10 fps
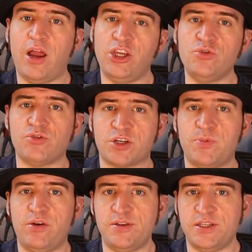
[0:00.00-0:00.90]
user
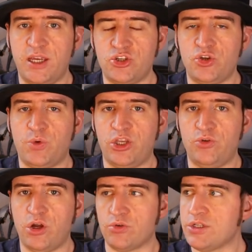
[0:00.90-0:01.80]
experience issue when
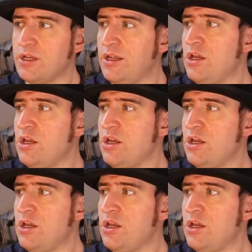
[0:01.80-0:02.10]
you don't.